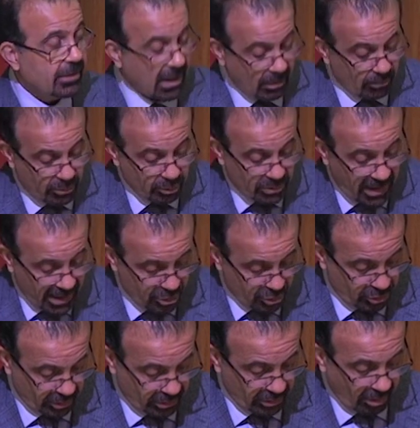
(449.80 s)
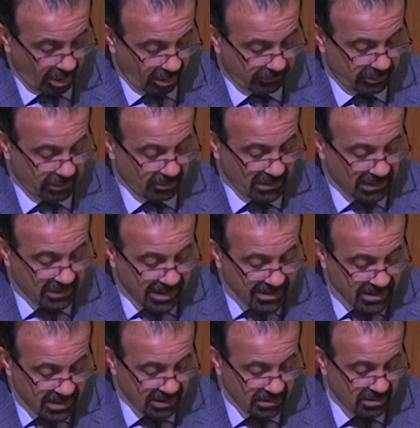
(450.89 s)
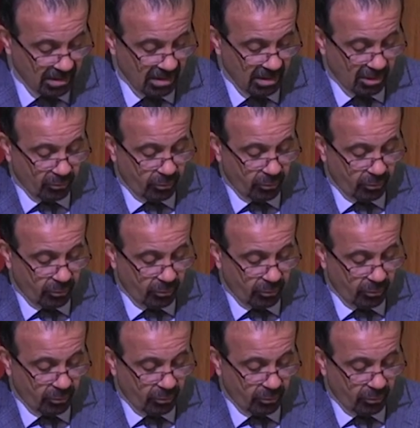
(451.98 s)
the imputation of them that they did